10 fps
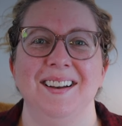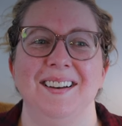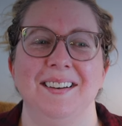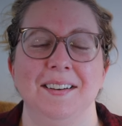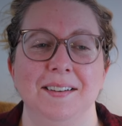
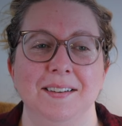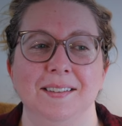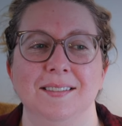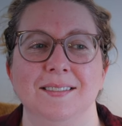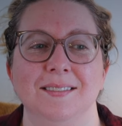
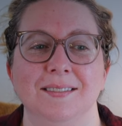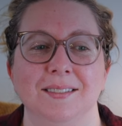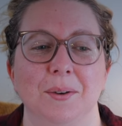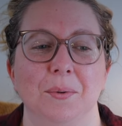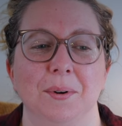Oh,
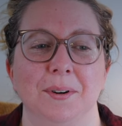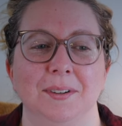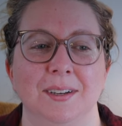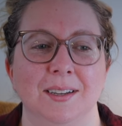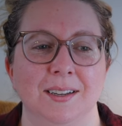
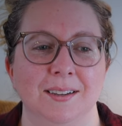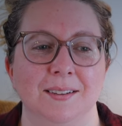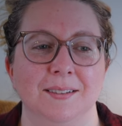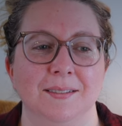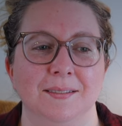Lord.
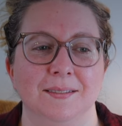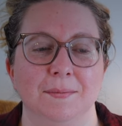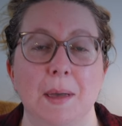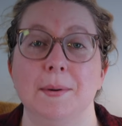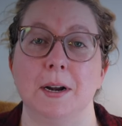
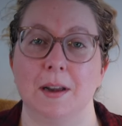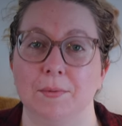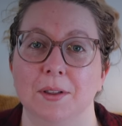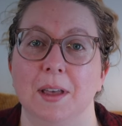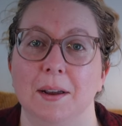Maybe not
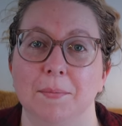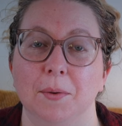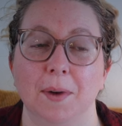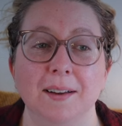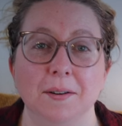everything,
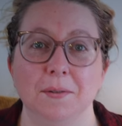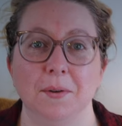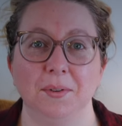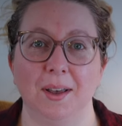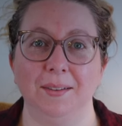but Ragnar
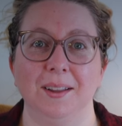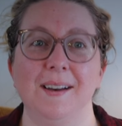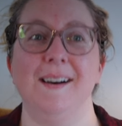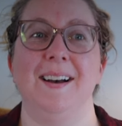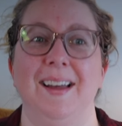knows a
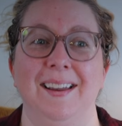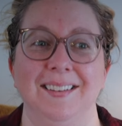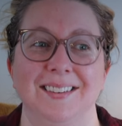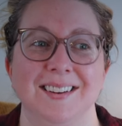lot.